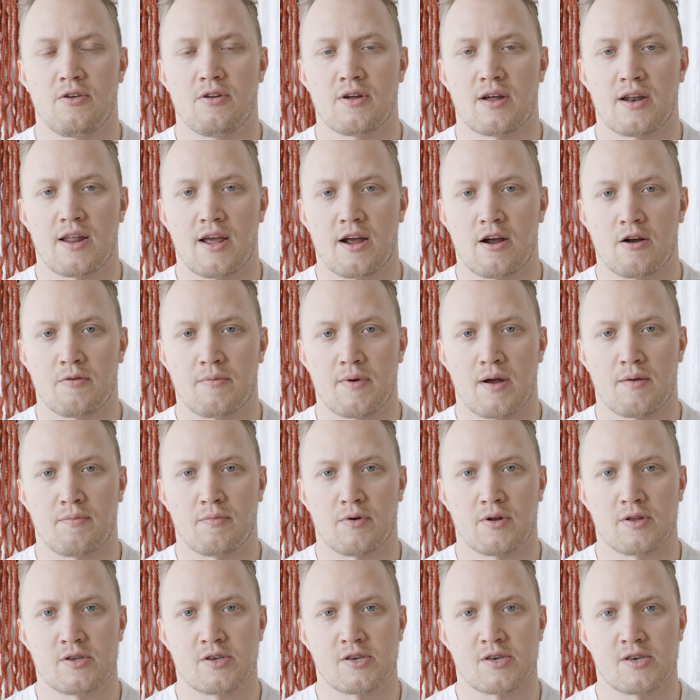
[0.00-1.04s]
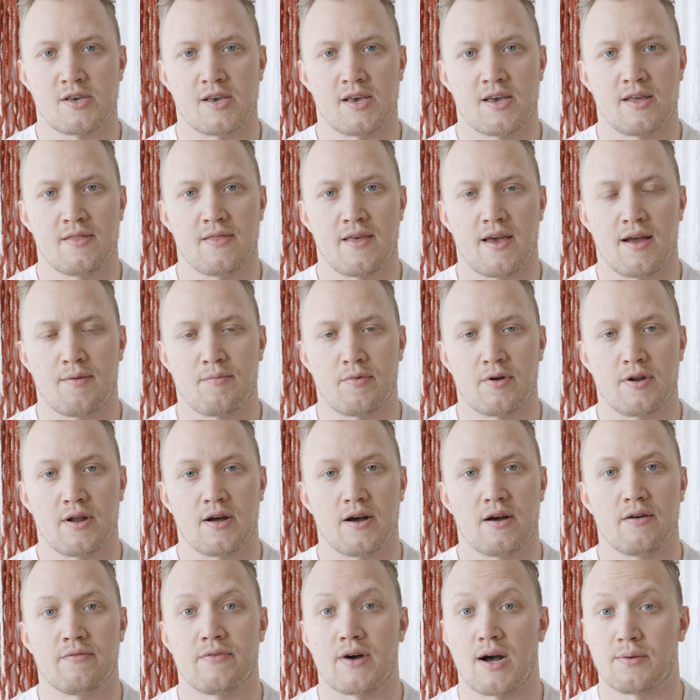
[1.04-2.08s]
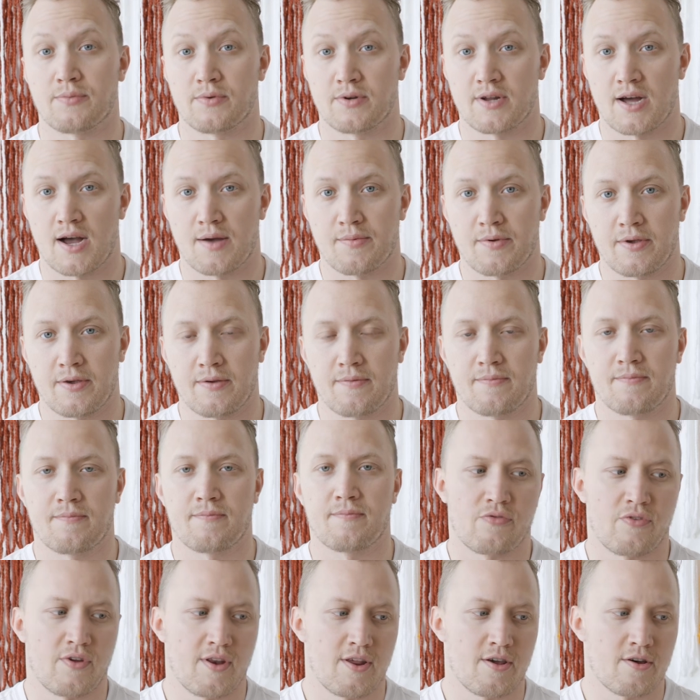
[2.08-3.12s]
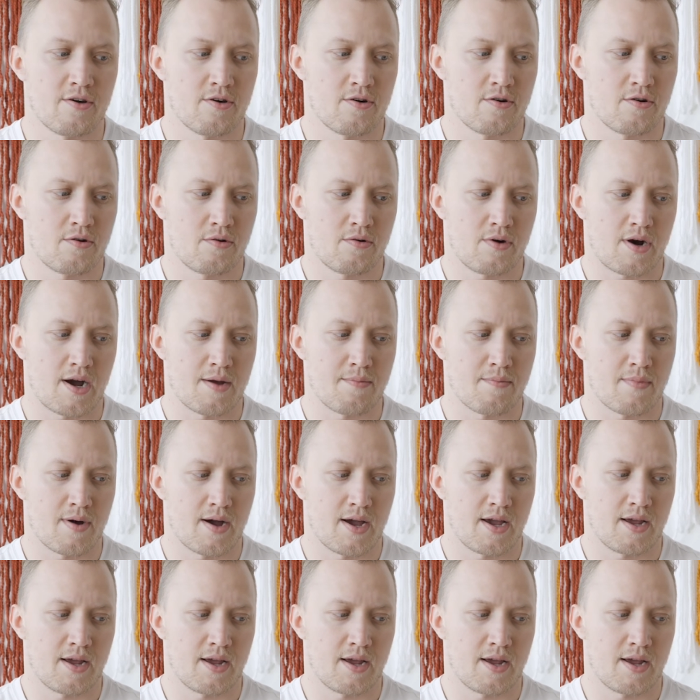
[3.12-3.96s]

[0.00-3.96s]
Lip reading: United Arab Emirates in the Emirate of Abu Dhabi. This video, it